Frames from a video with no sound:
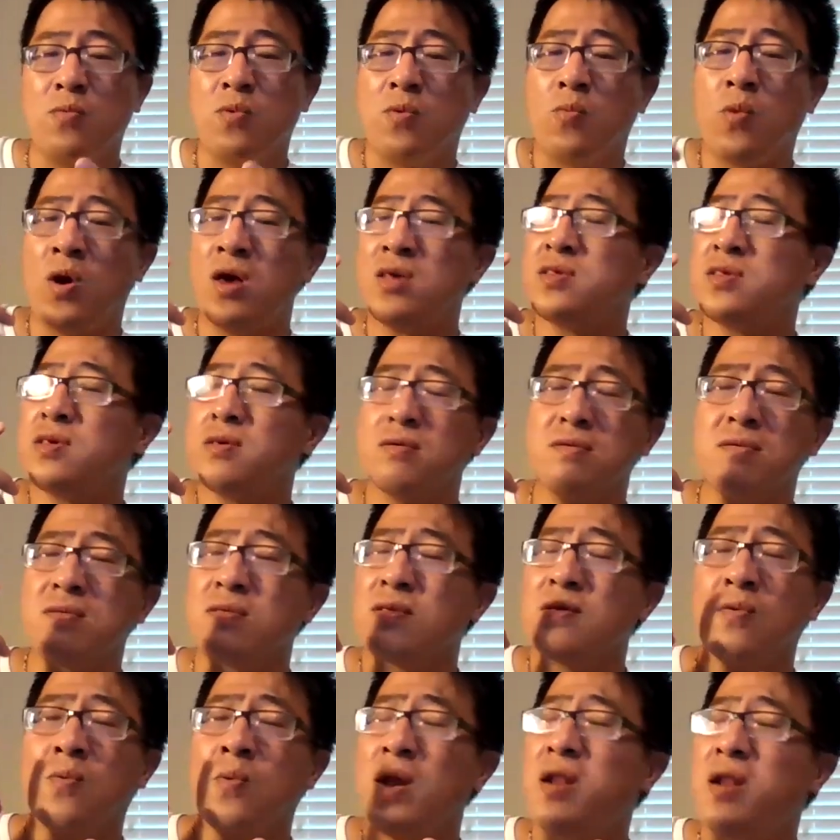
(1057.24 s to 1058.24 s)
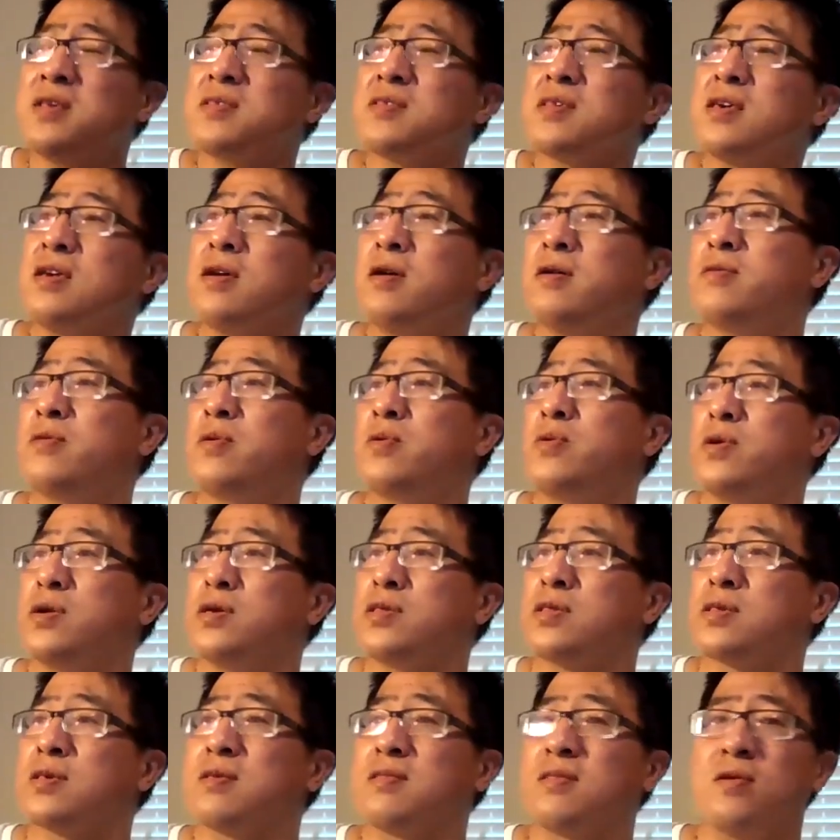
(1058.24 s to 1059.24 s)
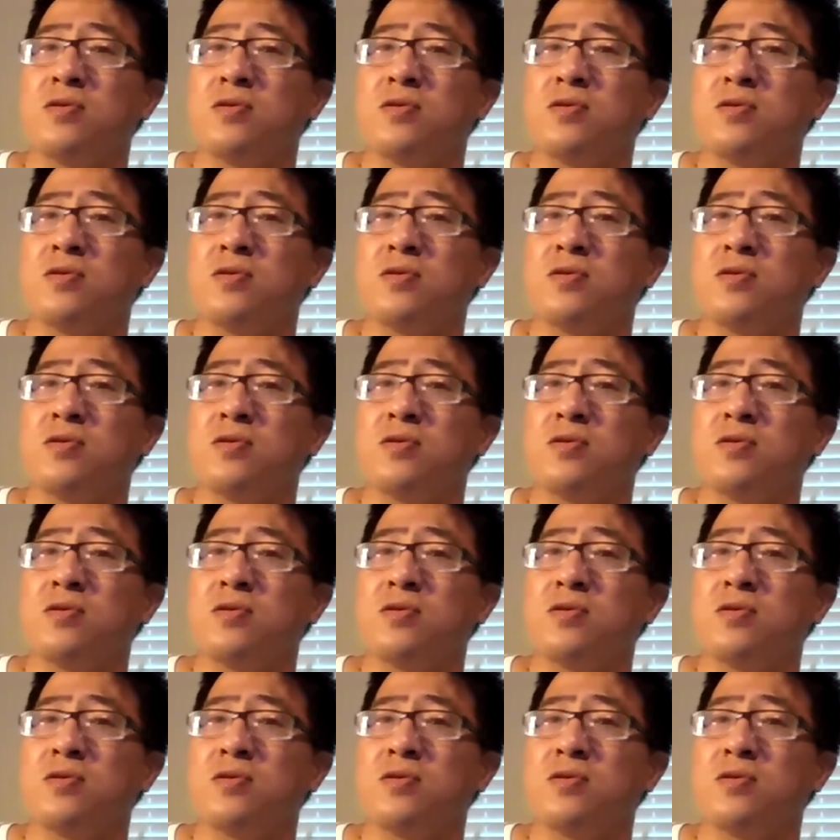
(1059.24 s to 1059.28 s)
What is inherent risk?